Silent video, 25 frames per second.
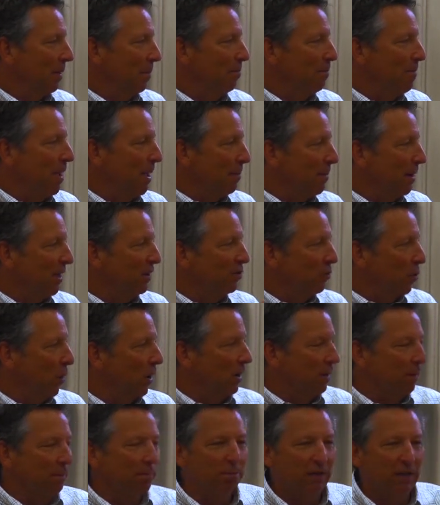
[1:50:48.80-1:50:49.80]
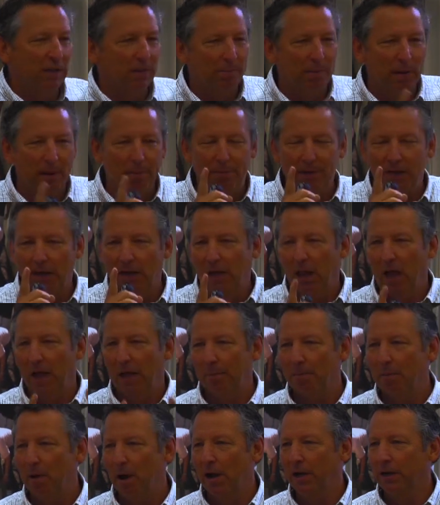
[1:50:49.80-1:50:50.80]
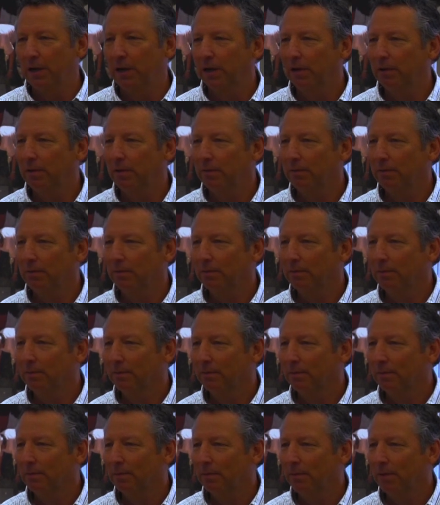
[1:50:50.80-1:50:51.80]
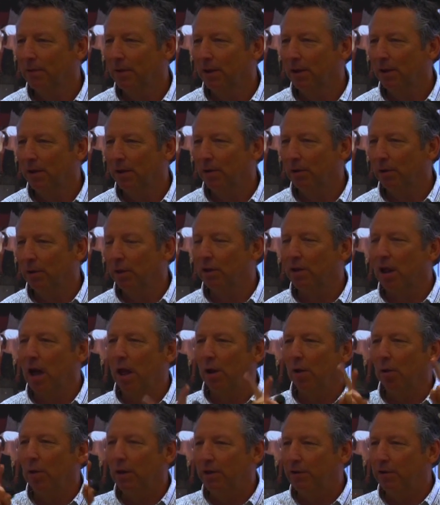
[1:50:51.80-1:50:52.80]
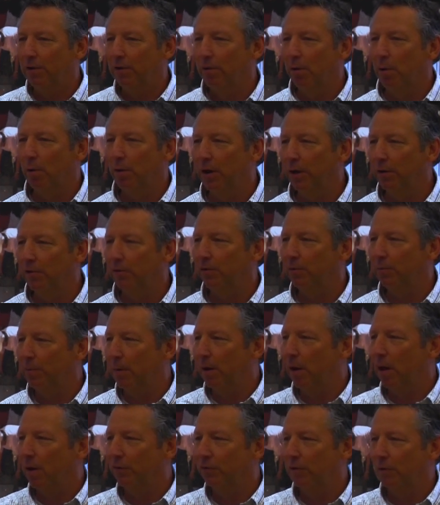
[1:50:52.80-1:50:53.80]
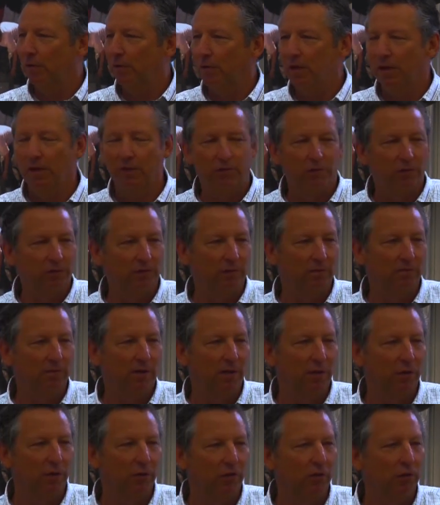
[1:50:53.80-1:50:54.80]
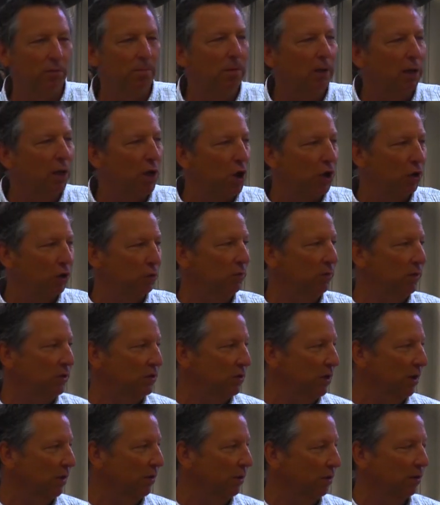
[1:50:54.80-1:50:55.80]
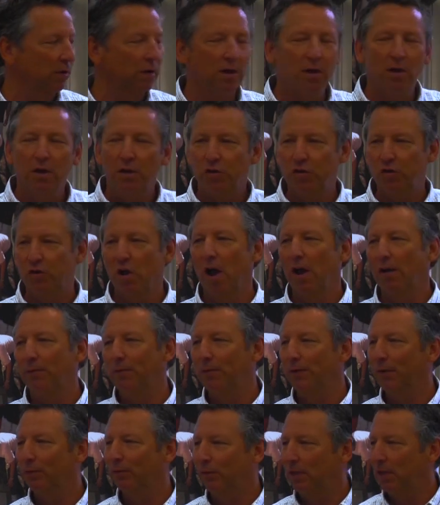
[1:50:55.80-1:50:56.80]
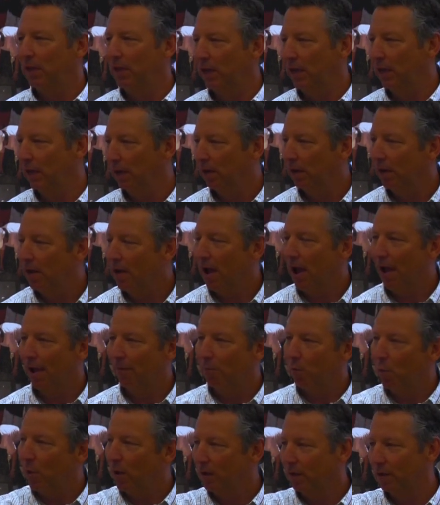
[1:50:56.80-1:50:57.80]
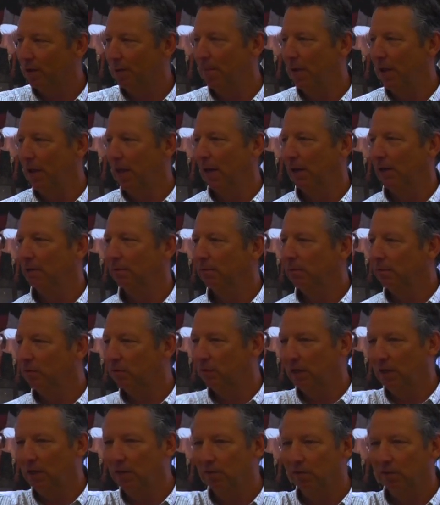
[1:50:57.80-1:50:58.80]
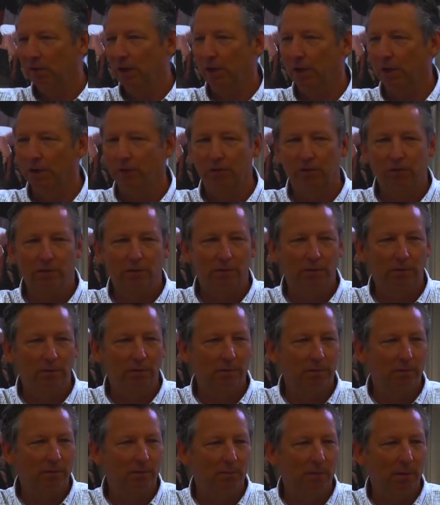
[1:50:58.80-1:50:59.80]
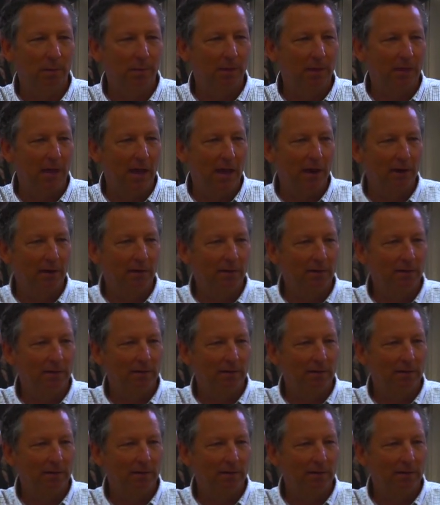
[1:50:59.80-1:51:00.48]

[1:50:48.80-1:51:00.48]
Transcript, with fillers: make my joy complete by being like minded. Look not only to your own interests, but also to the interests of others. You belong to each other. John 15, I have one command city slickers. Remember that?